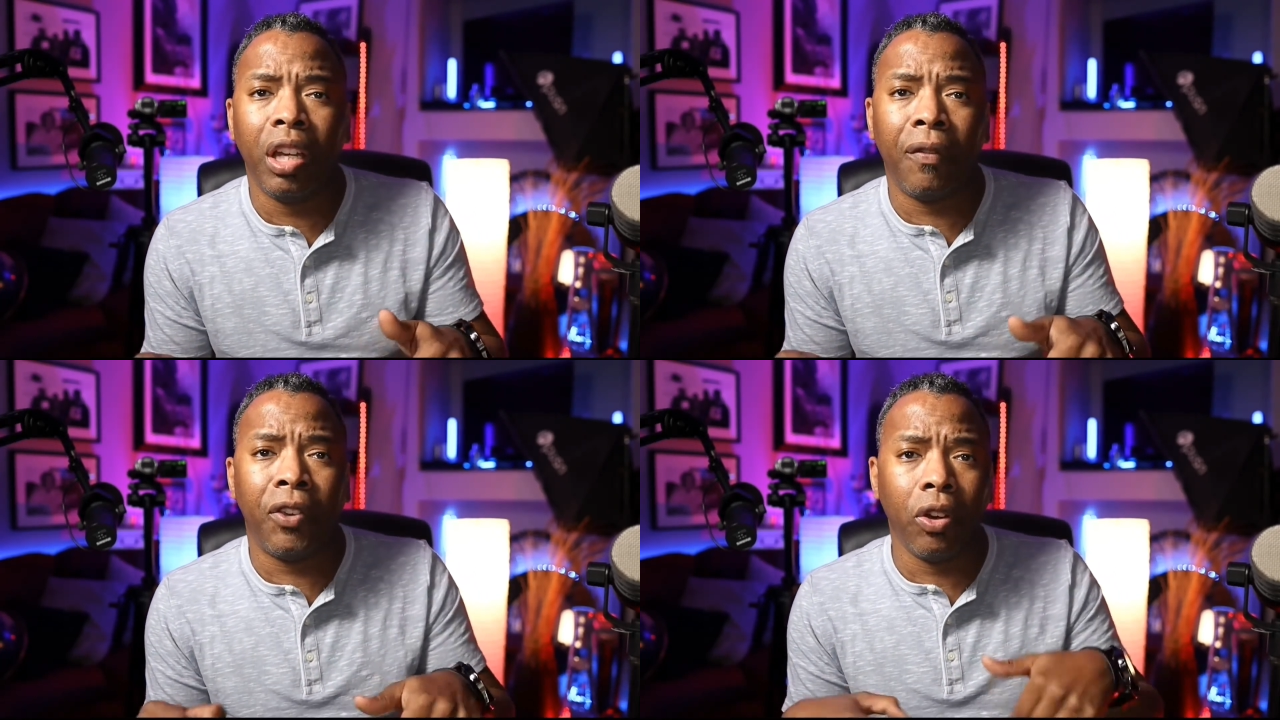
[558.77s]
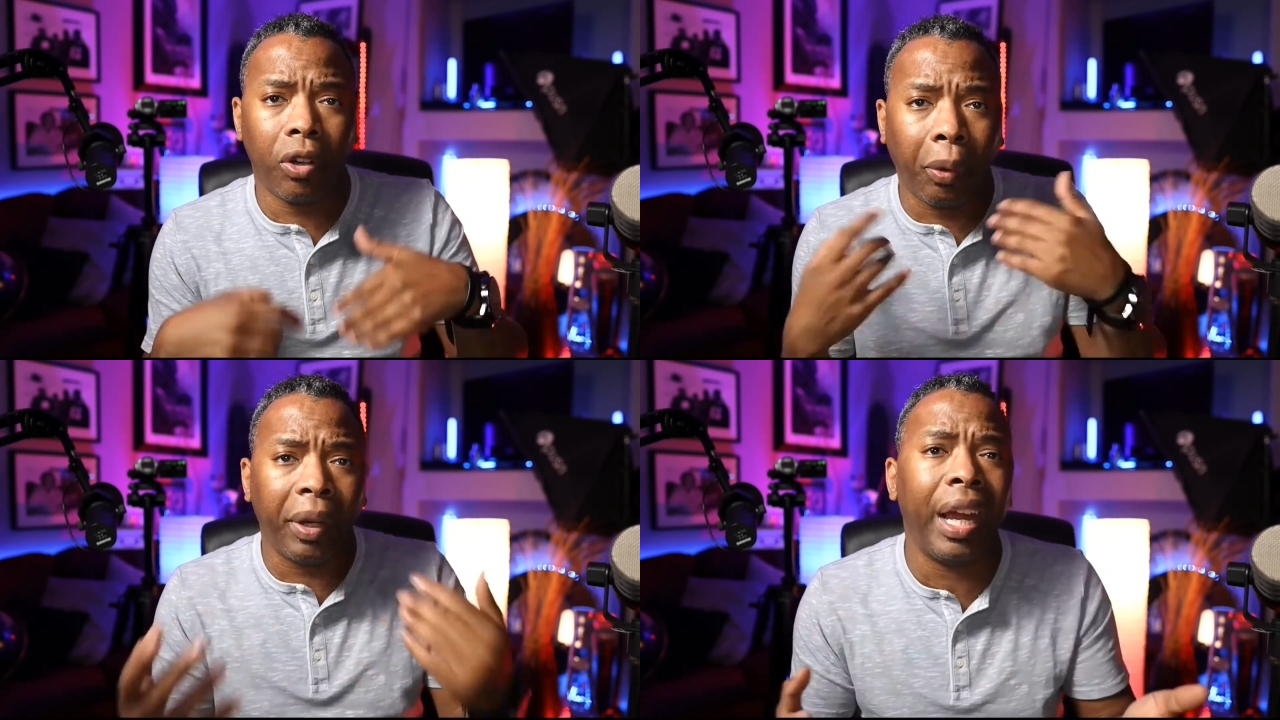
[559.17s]
If you're
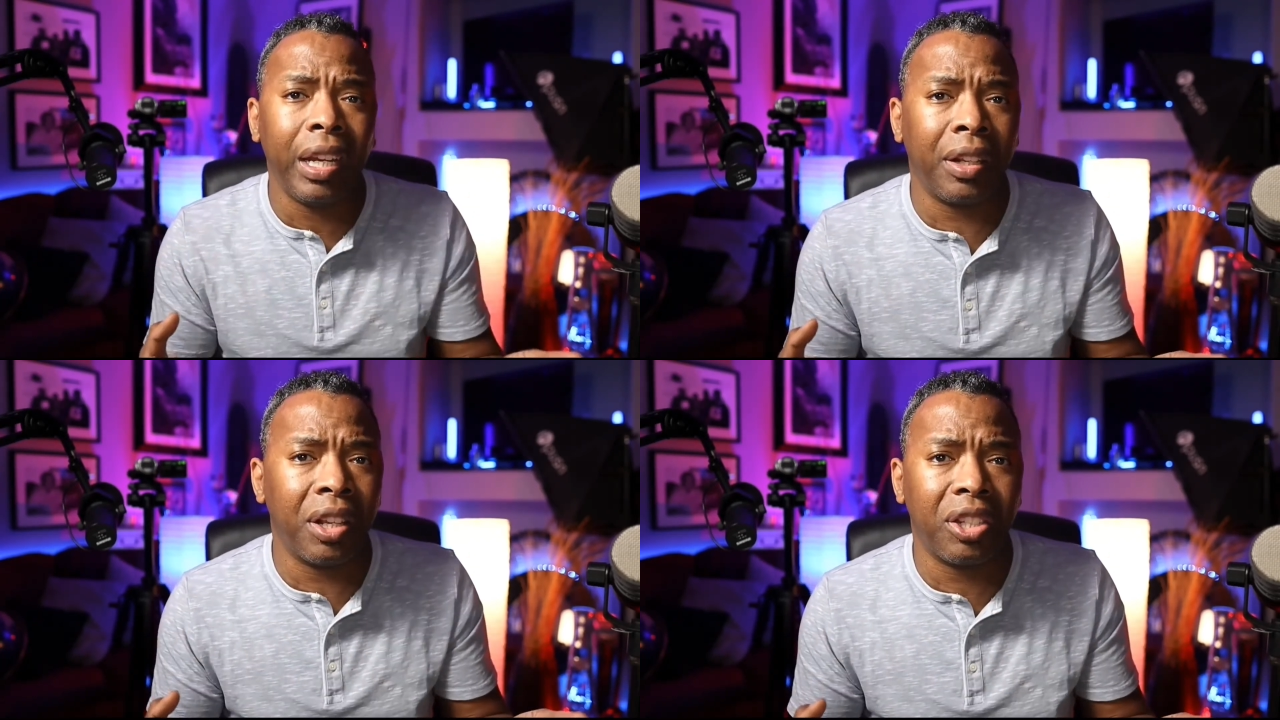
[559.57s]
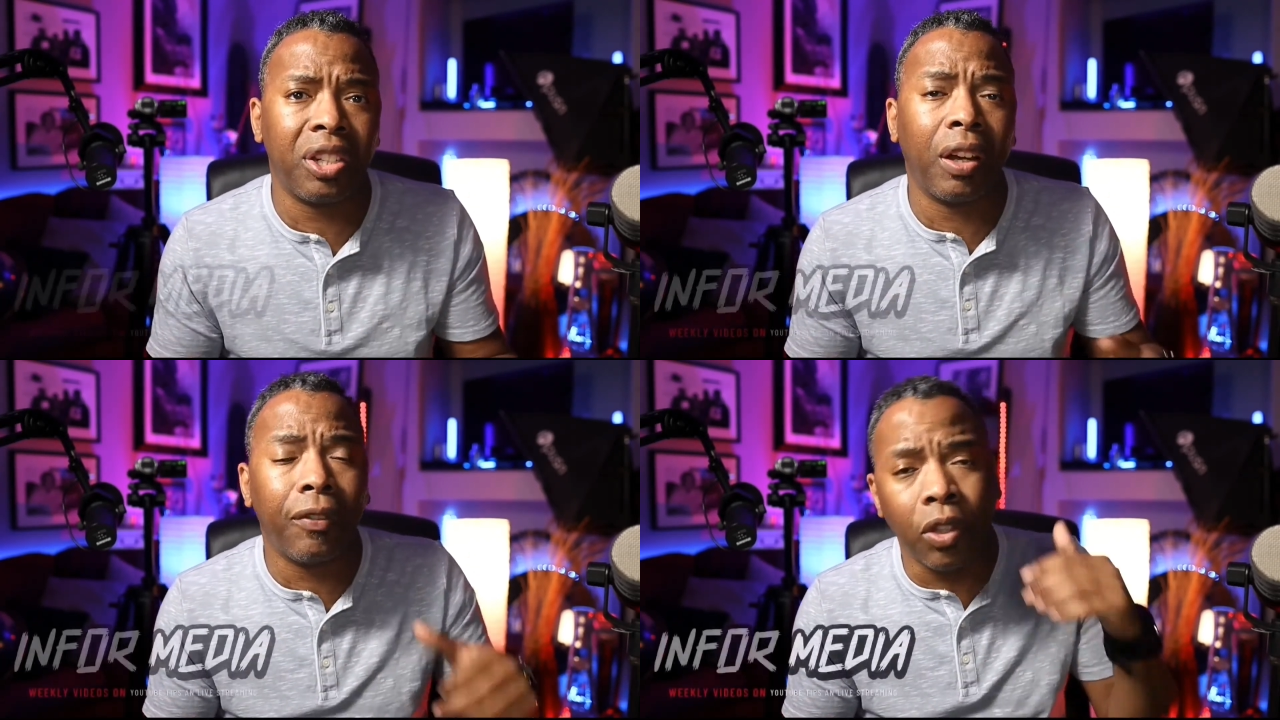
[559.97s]
creating this
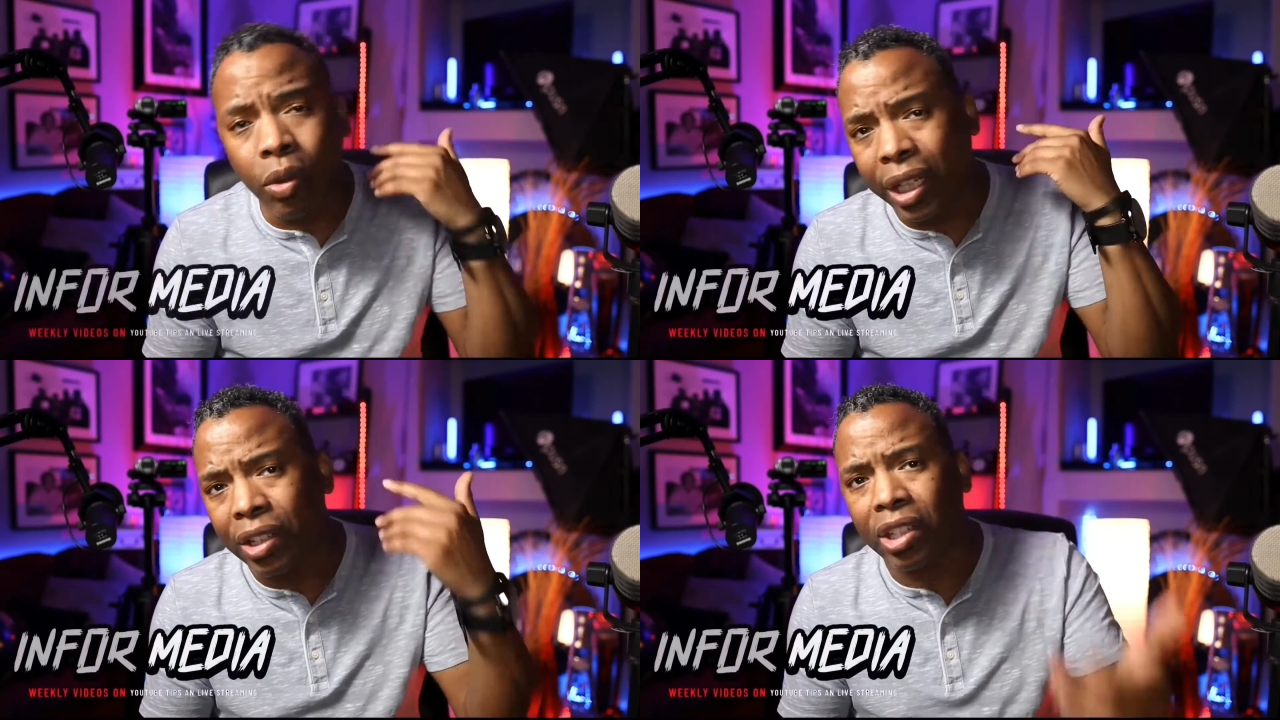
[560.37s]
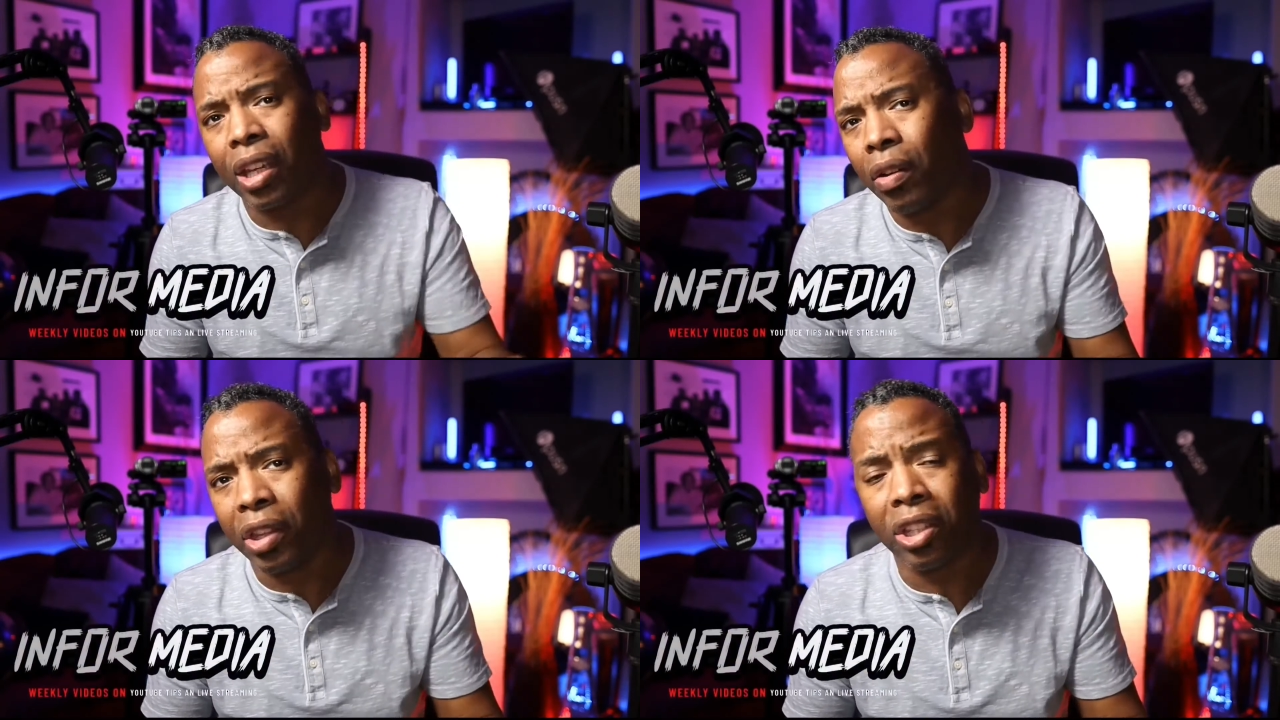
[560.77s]
stuff, you can
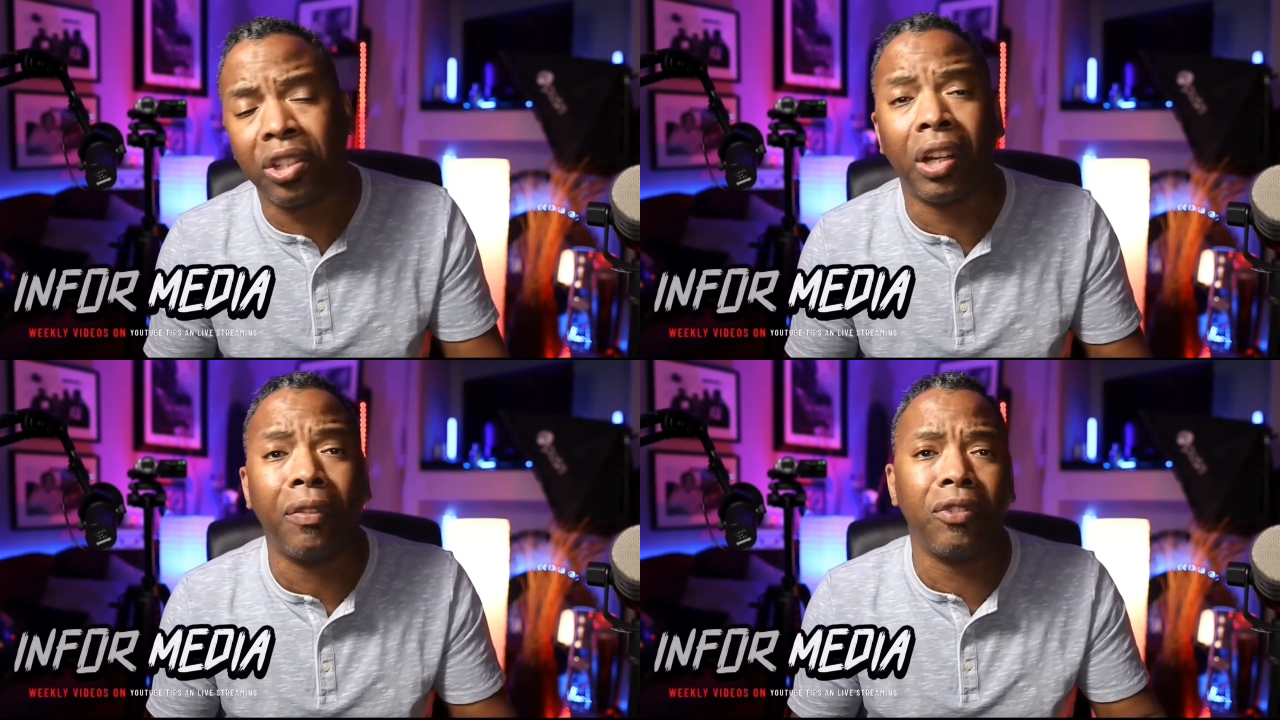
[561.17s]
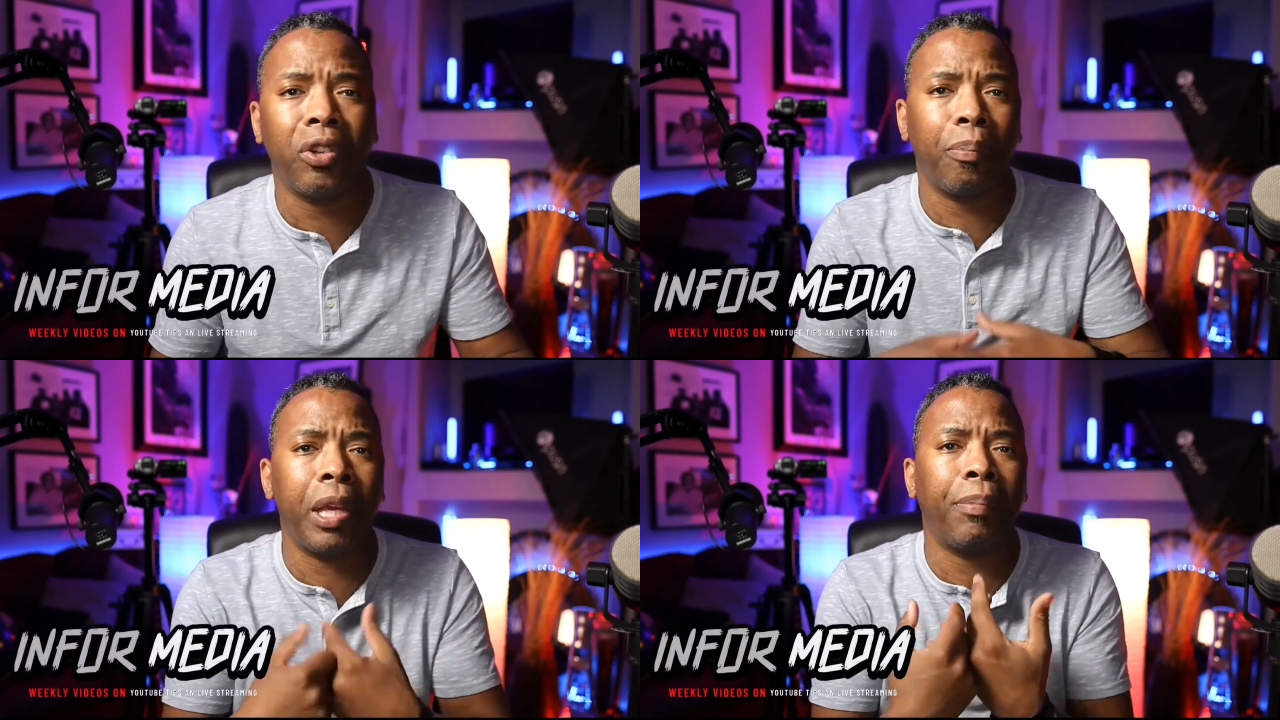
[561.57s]
sell this stuff
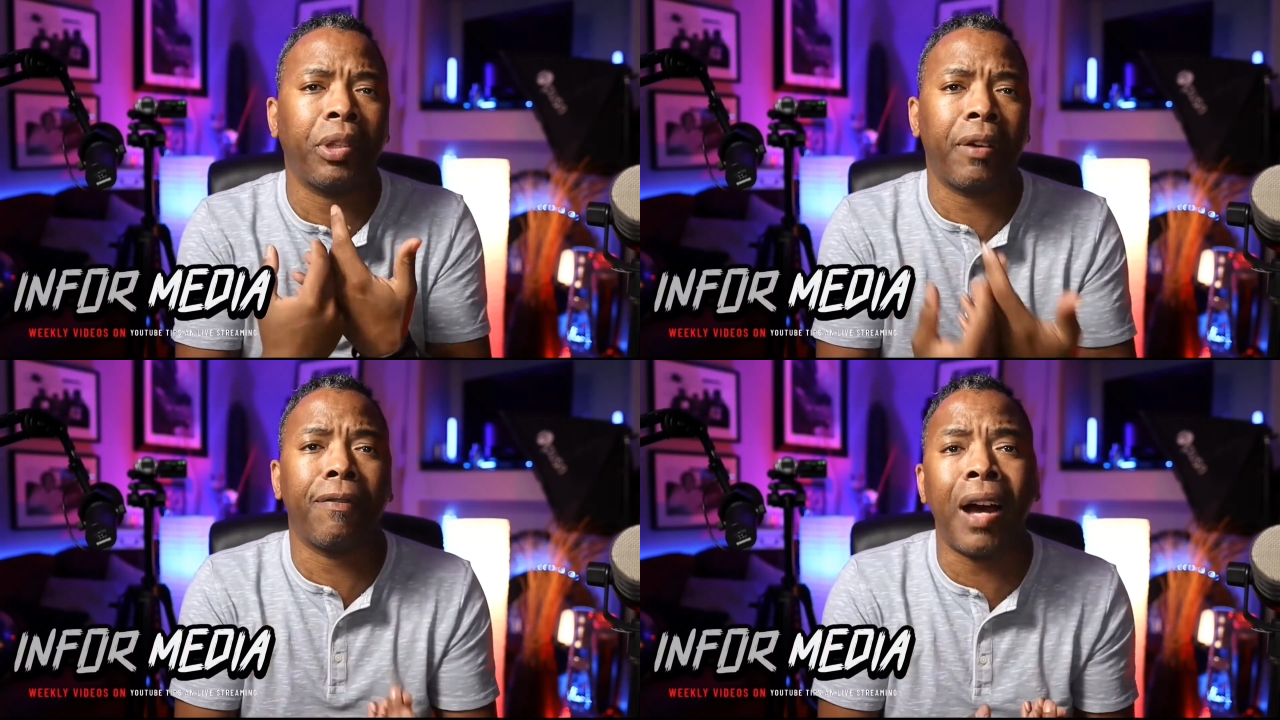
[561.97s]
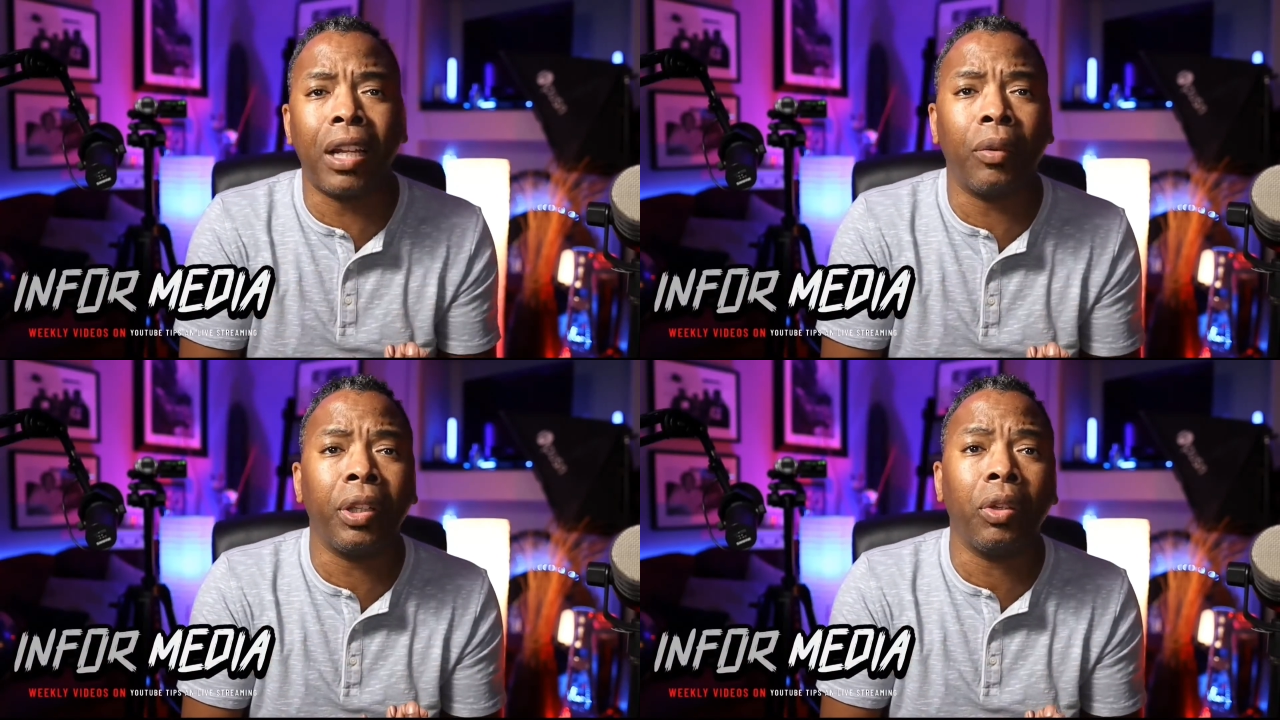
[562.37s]
to people that are
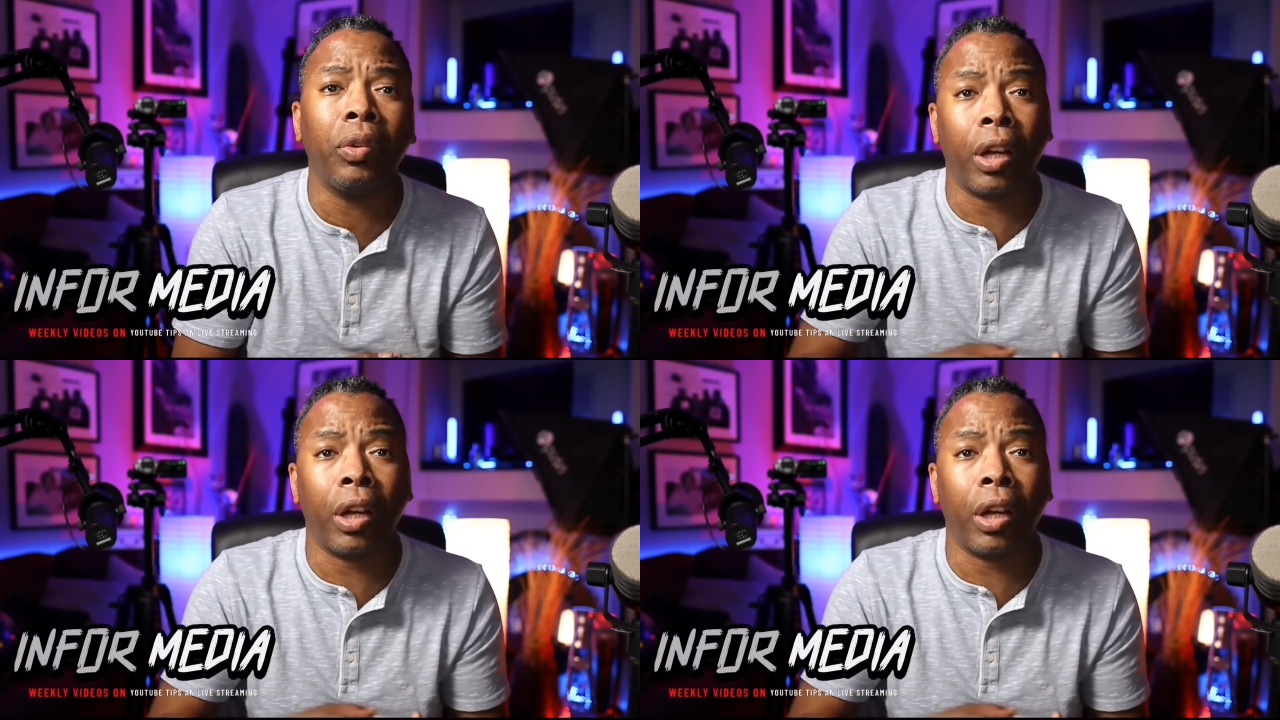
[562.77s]
following you,